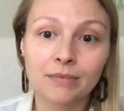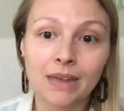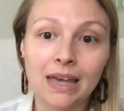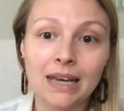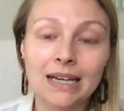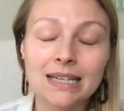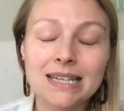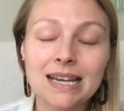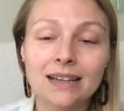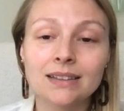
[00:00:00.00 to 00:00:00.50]
And
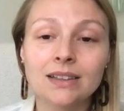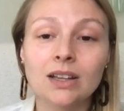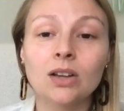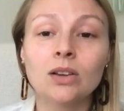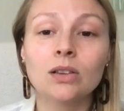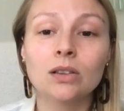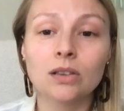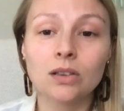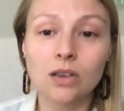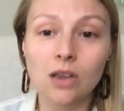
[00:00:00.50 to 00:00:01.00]
it takes a
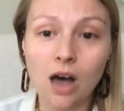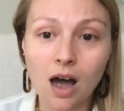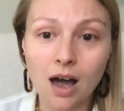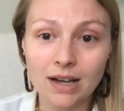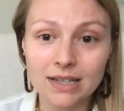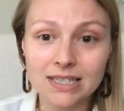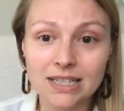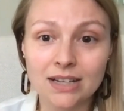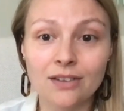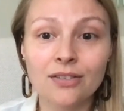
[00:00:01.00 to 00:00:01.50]

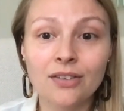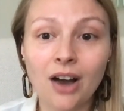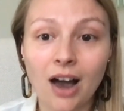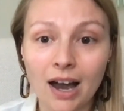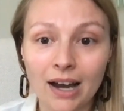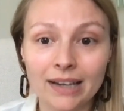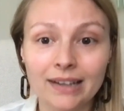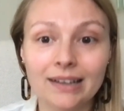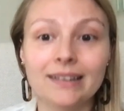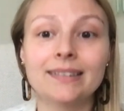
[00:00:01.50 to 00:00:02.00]
lot of
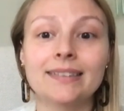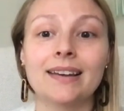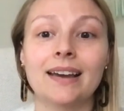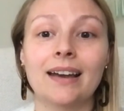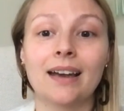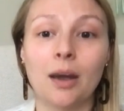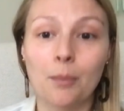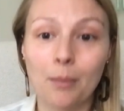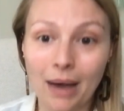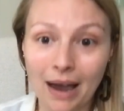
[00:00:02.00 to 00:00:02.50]
kindness
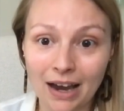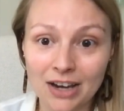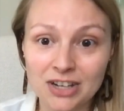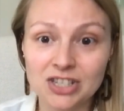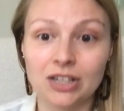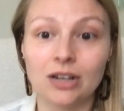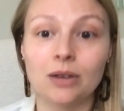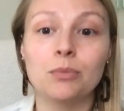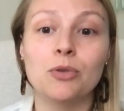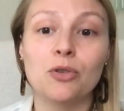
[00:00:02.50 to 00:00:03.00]
and
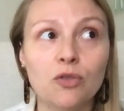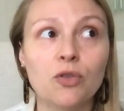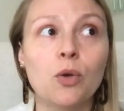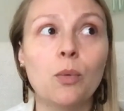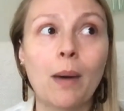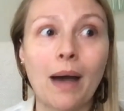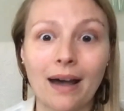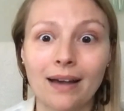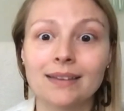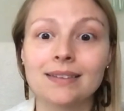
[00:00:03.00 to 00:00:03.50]
compassion to move you
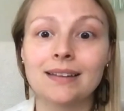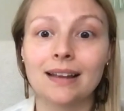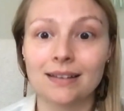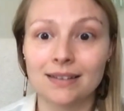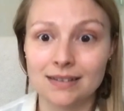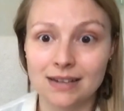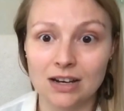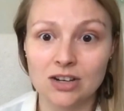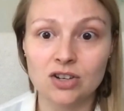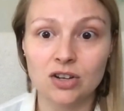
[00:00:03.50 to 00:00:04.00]
past that
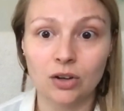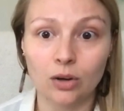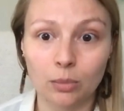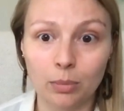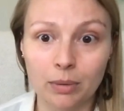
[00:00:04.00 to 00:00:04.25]
stage in your